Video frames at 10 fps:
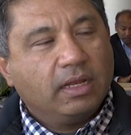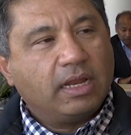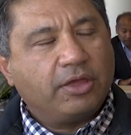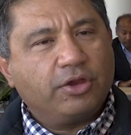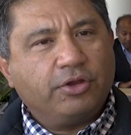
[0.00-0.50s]

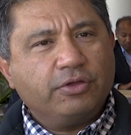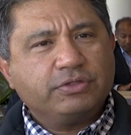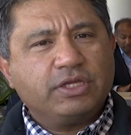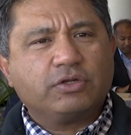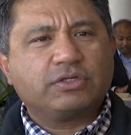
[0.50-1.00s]
Now you're
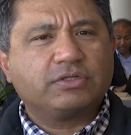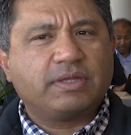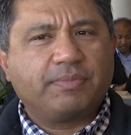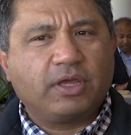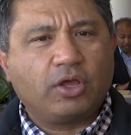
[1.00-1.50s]
using also
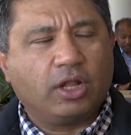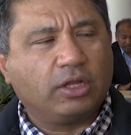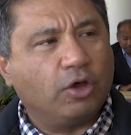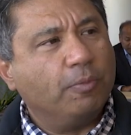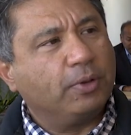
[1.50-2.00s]
something
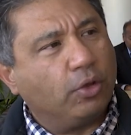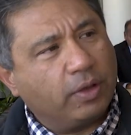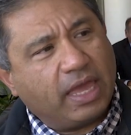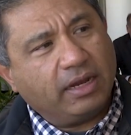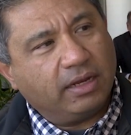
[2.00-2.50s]
called Open
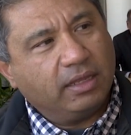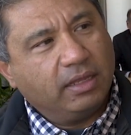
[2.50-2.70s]
Locate.